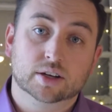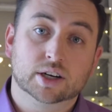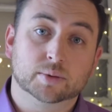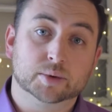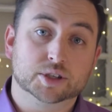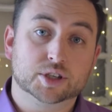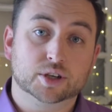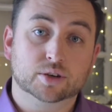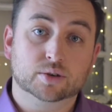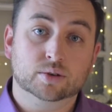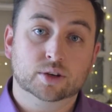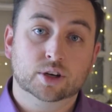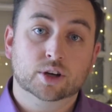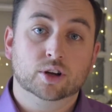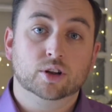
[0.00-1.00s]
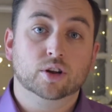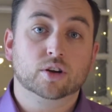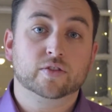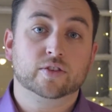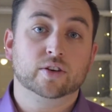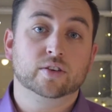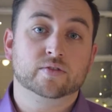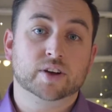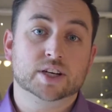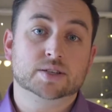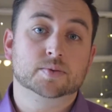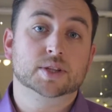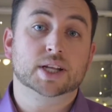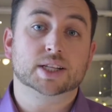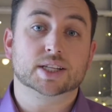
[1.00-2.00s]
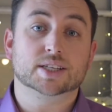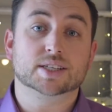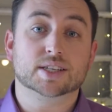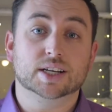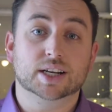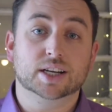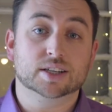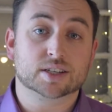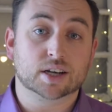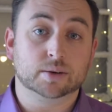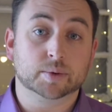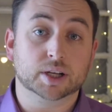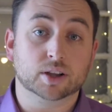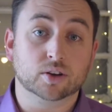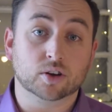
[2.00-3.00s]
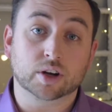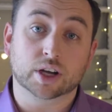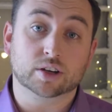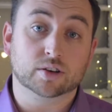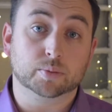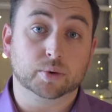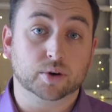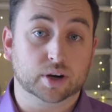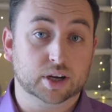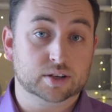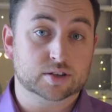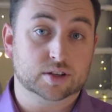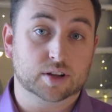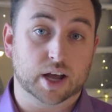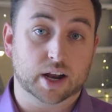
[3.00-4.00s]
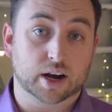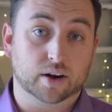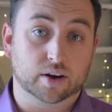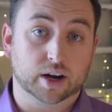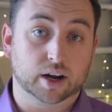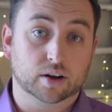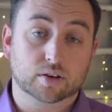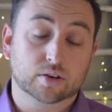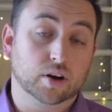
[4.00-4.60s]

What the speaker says: Number 2, look for investment that the city is going to be looking to put into that area.